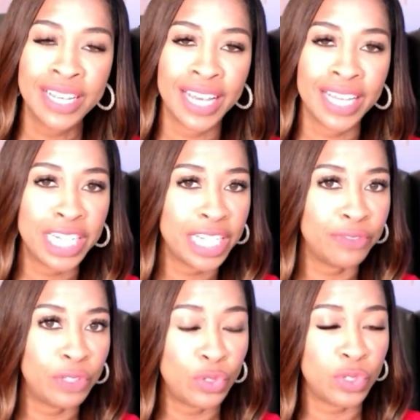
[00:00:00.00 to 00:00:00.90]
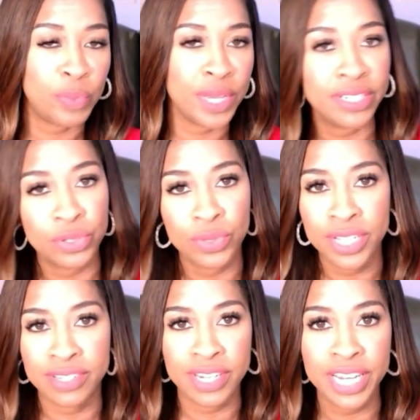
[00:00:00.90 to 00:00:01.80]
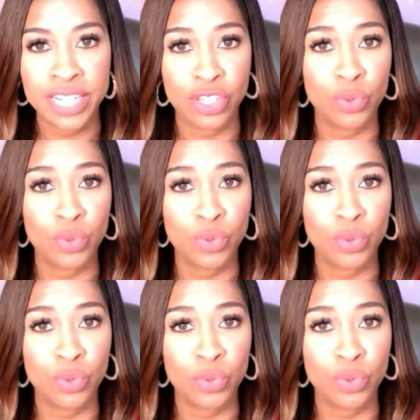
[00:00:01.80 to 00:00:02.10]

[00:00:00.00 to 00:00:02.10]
And if you speak to these needs,